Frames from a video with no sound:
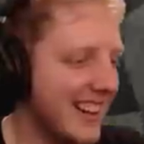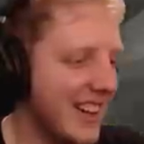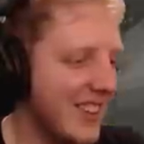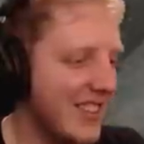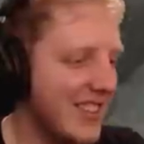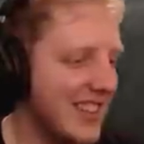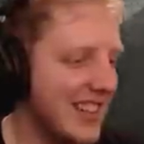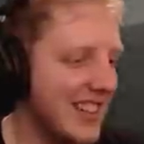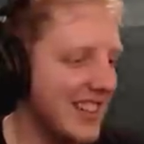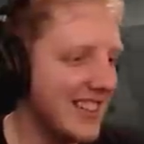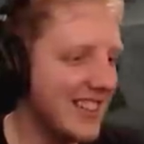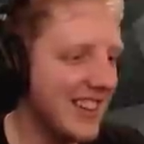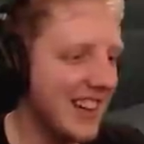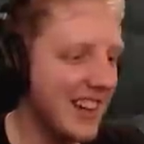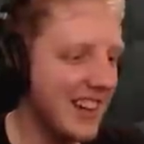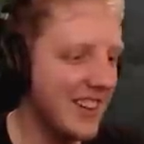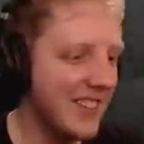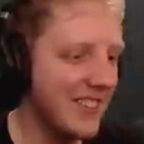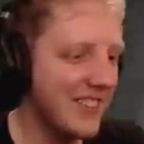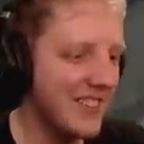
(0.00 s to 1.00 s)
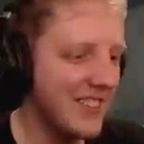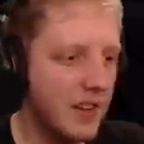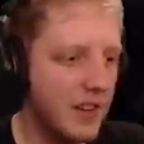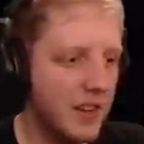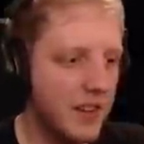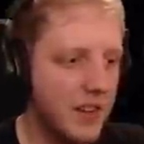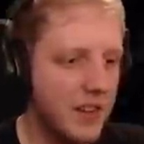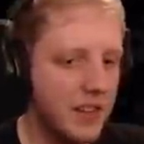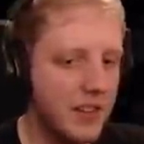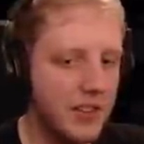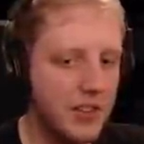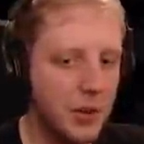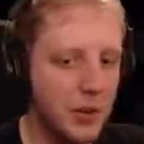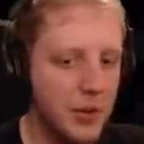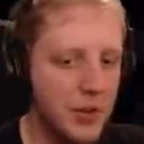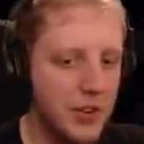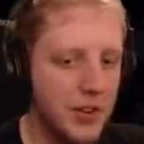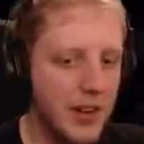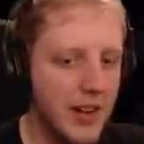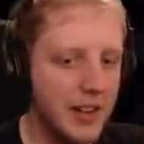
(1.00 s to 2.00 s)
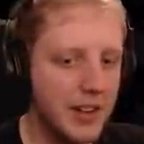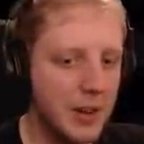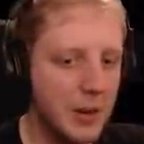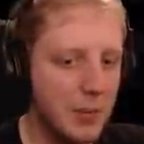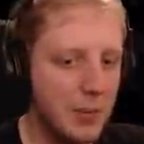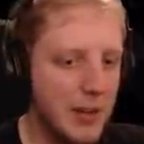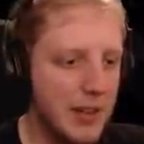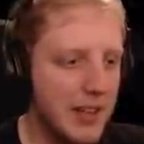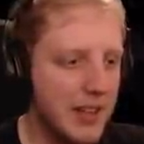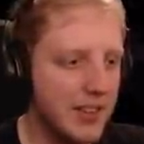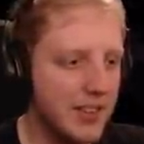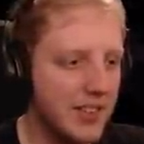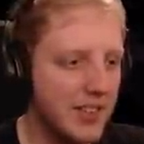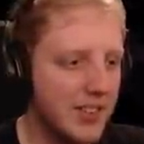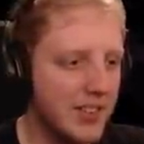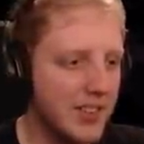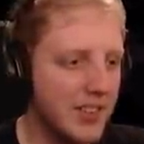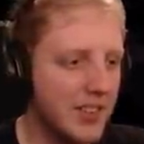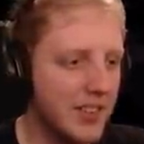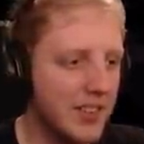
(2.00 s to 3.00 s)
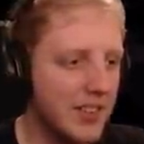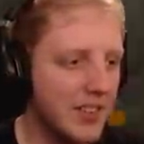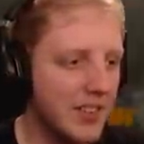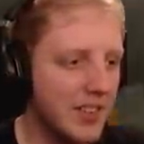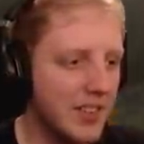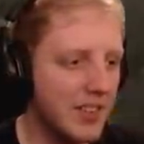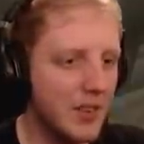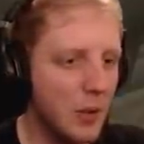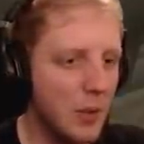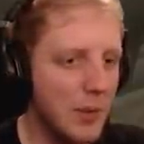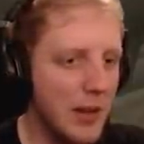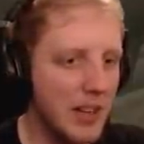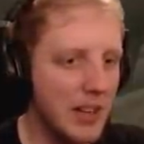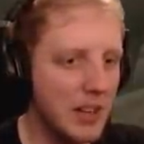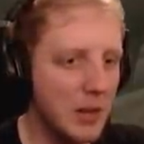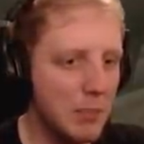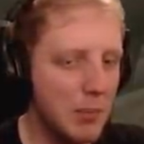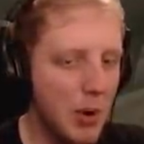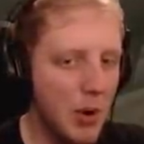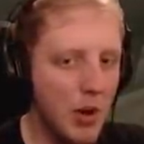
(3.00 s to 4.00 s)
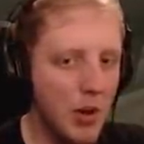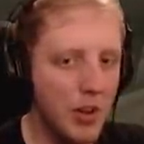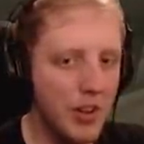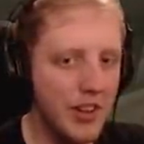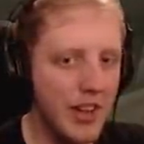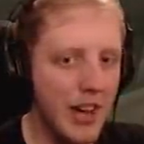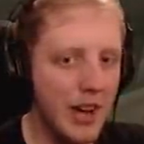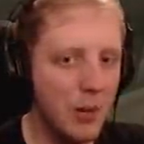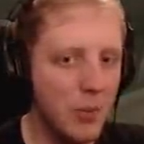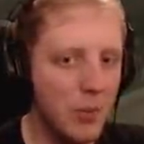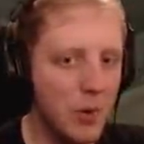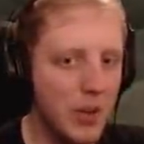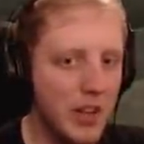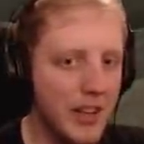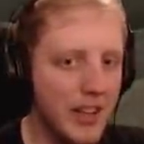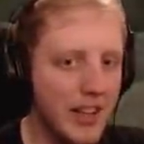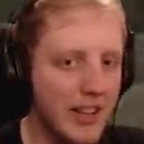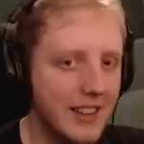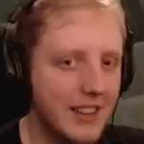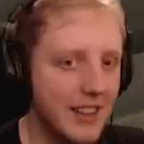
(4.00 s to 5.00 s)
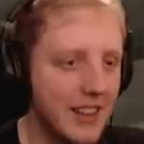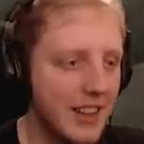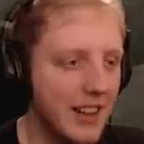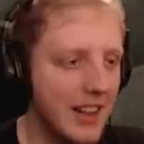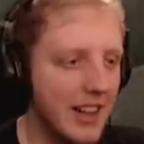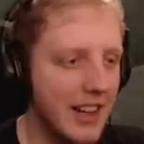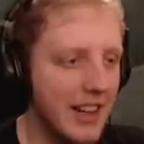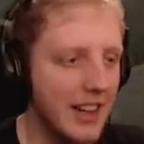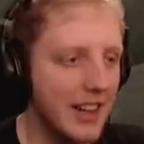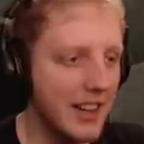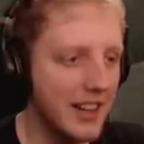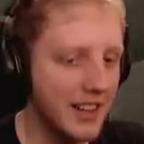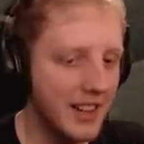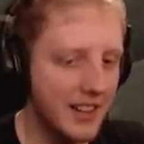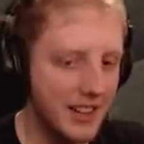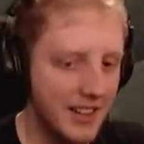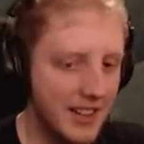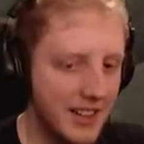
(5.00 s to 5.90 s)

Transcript: obsidian time. 200 IQ players. We're making the portal now and we'll connect it later.